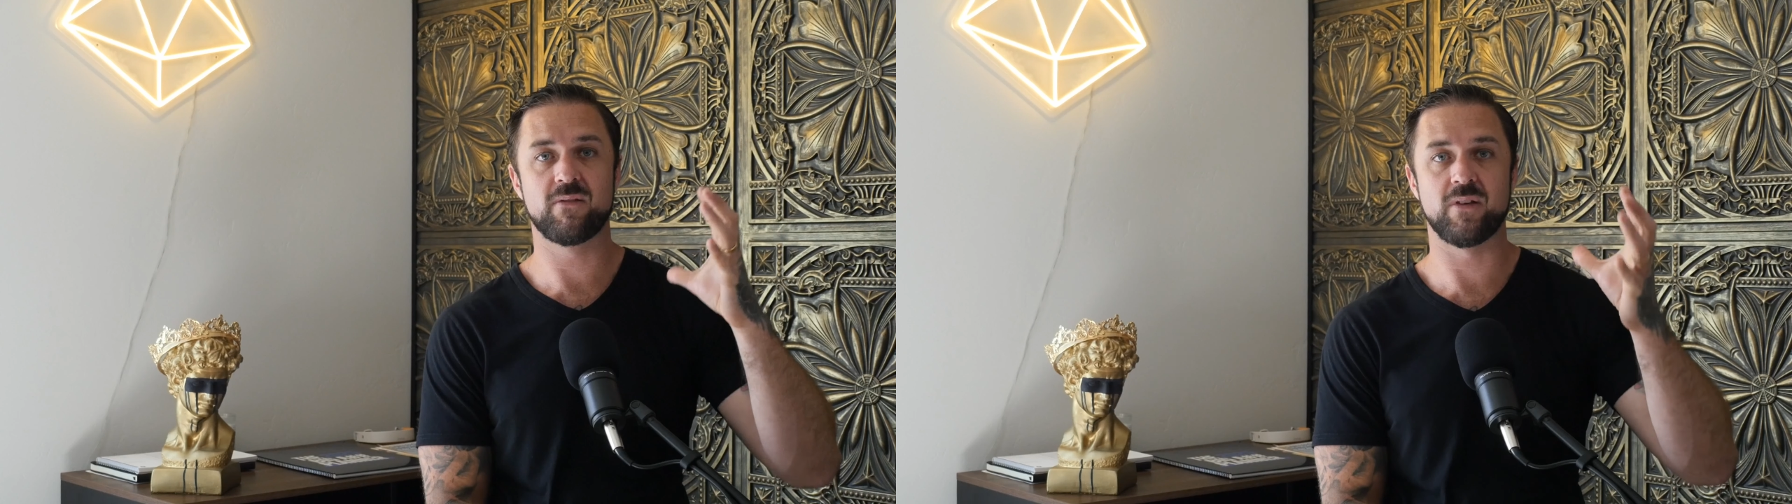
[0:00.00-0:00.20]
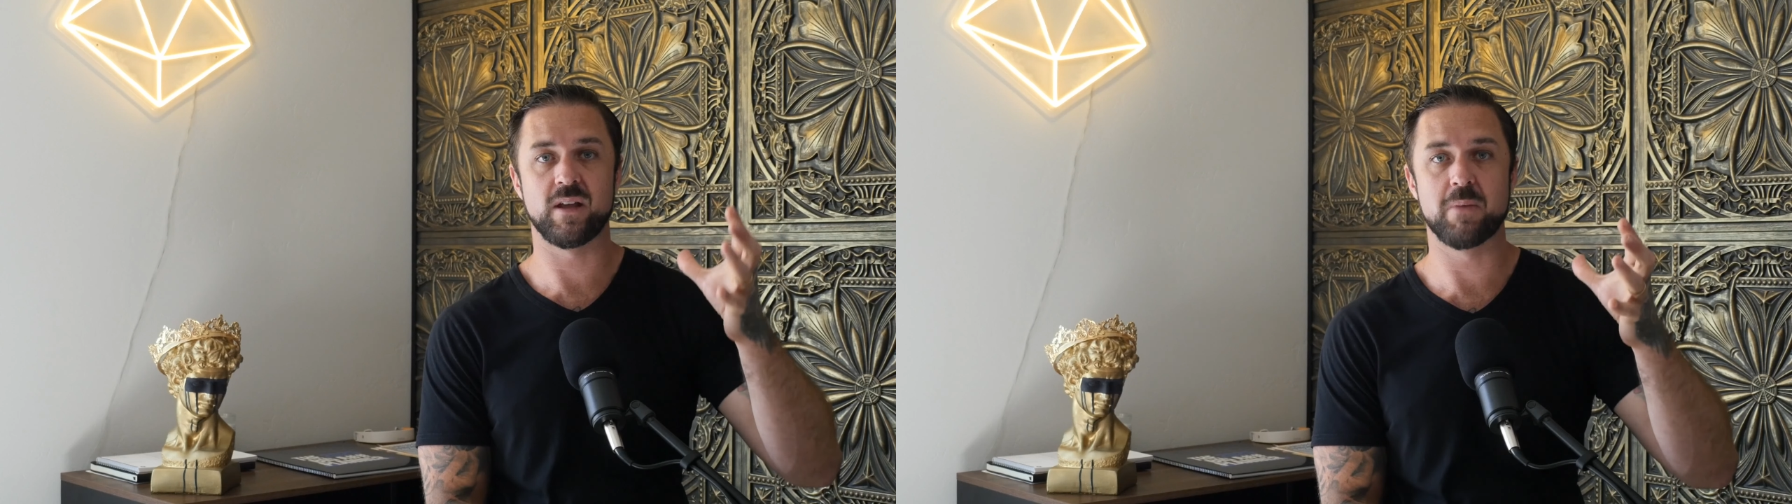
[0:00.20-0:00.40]

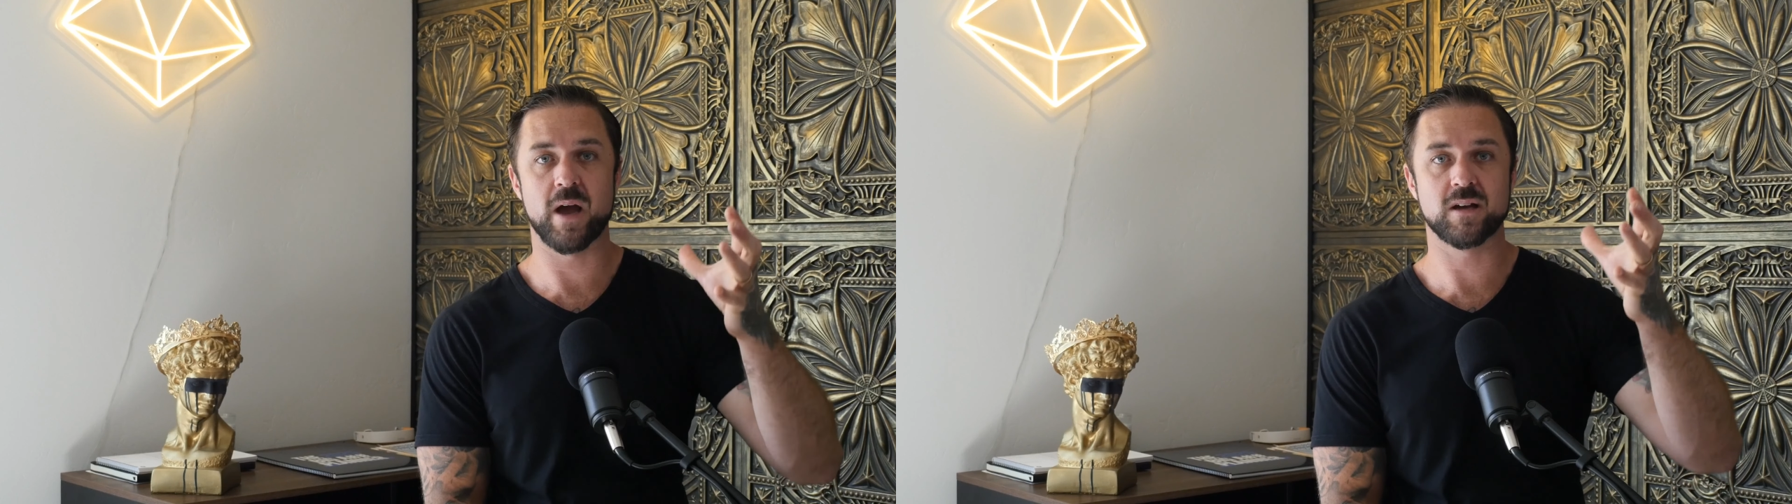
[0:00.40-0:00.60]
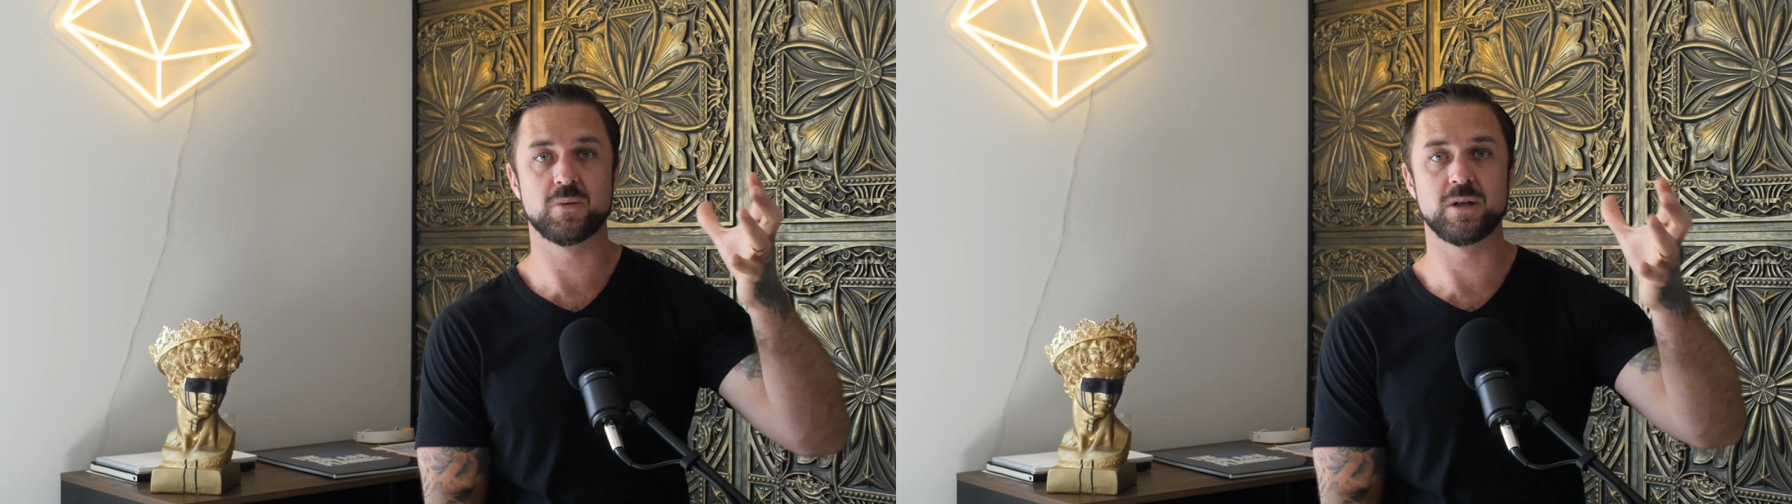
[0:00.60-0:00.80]

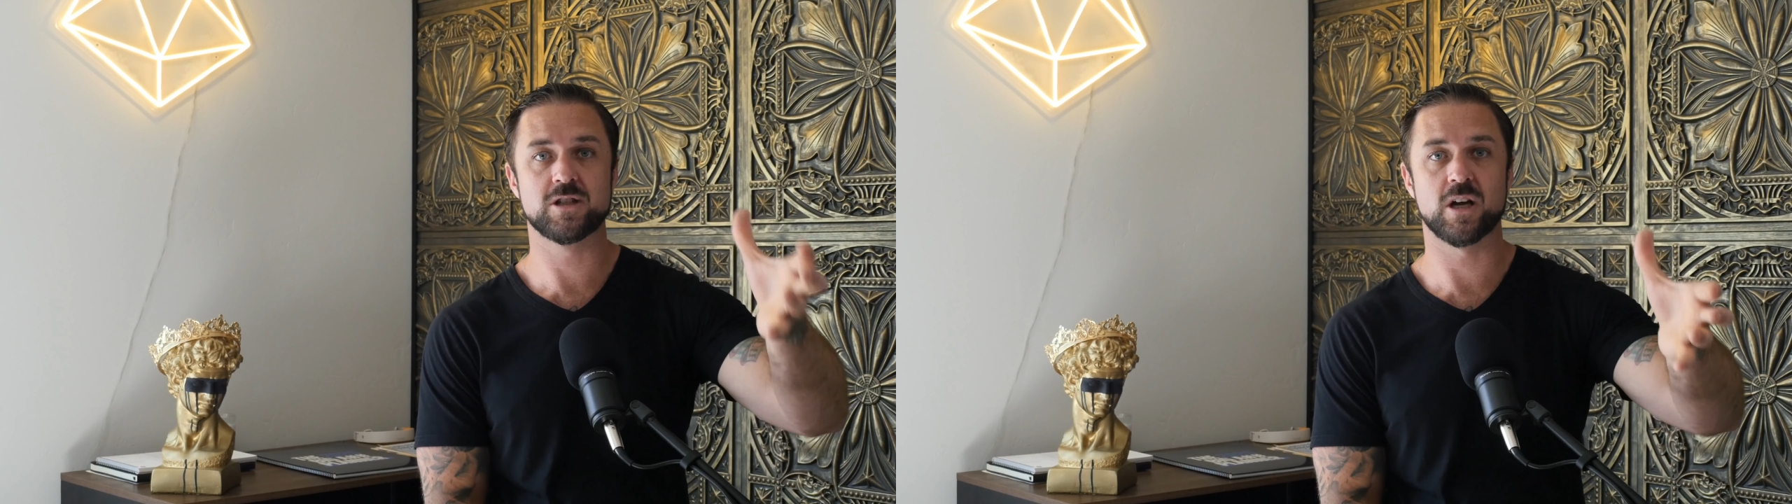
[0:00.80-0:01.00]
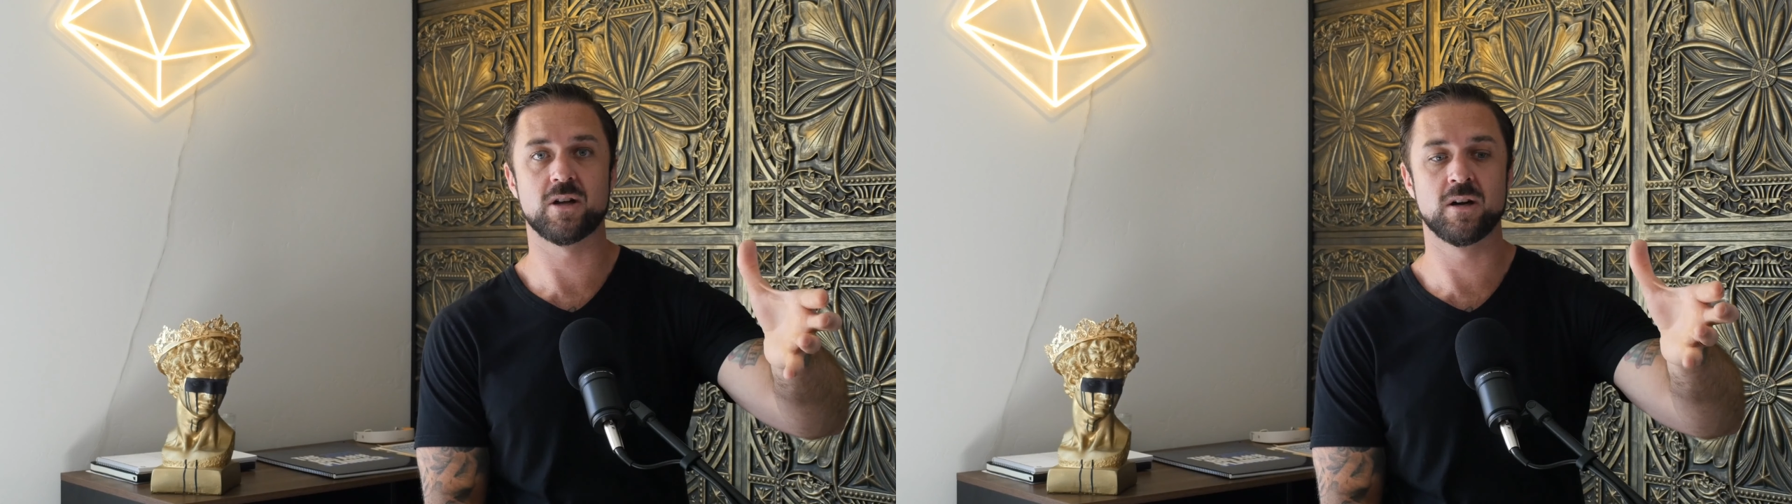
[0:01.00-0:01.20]
feedback to
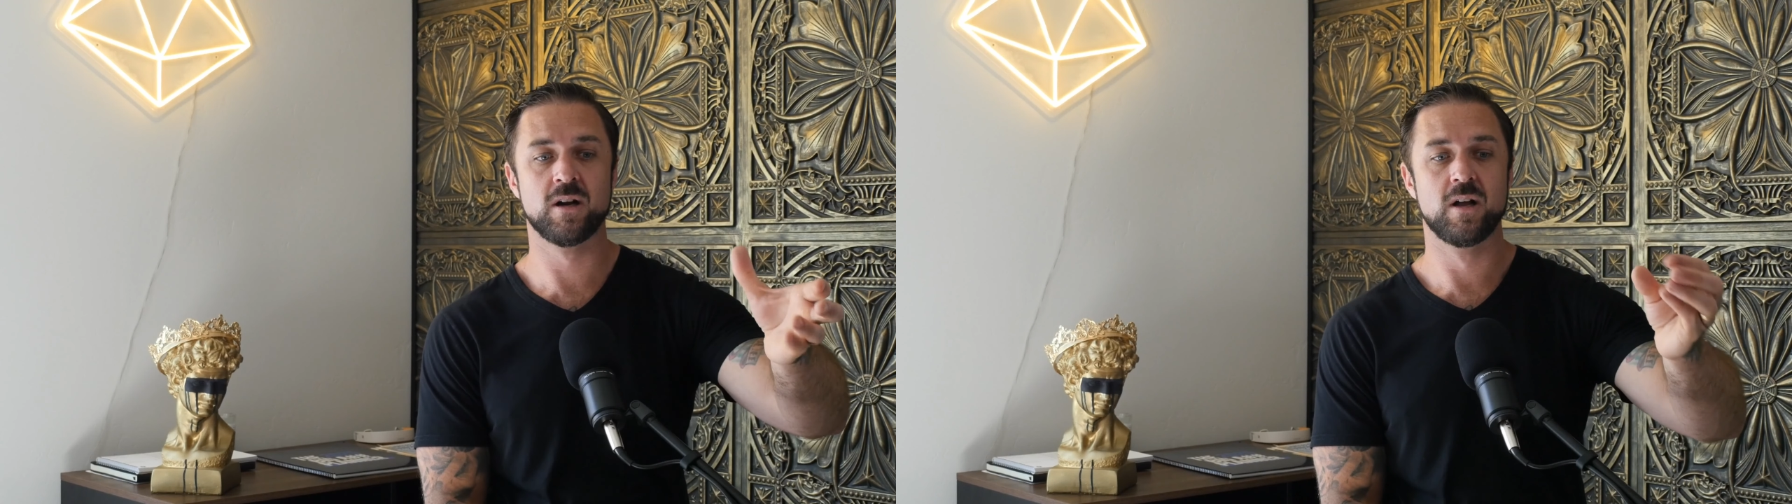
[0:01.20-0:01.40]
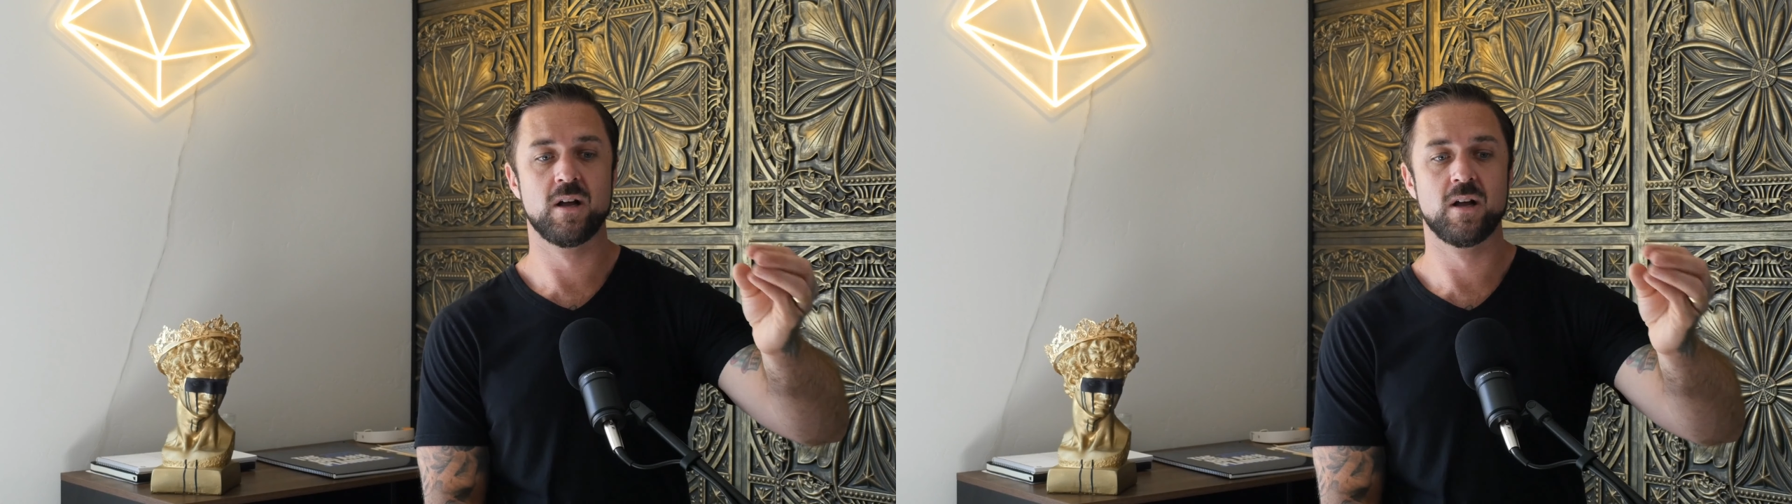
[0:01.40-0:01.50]
each other